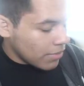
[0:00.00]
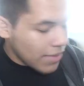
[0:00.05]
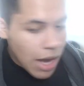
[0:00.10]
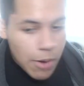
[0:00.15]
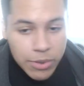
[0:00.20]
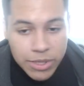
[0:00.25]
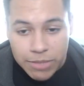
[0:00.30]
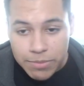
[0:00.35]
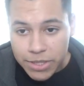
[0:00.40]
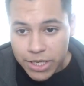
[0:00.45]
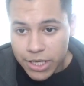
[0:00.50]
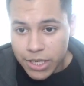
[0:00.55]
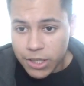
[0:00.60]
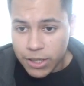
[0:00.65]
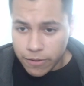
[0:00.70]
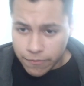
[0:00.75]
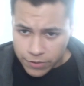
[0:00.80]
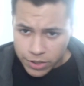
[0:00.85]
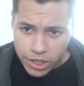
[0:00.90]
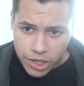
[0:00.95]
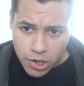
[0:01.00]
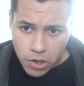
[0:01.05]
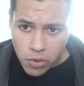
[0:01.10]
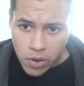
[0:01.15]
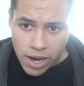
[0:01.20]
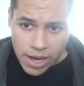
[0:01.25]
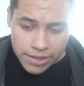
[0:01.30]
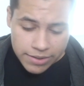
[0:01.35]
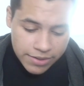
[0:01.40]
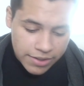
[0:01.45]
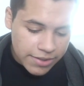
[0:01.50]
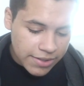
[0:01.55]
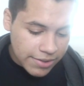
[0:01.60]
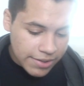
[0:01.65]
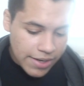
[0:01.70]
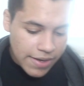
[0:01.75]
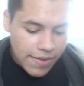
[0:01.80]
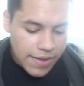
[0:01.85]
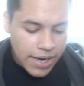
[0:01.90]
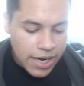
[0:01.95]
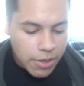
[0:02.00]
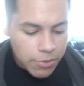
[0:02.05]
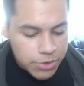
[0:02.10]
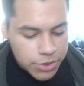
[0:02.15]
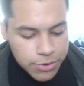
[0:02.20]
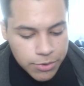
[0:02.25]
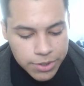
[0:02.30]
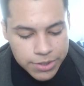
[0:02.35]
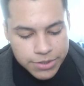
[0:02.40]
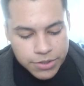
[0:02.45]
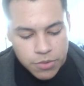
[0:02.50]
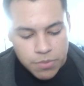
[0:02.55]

Now, in the beginning of the video, I did say that I was going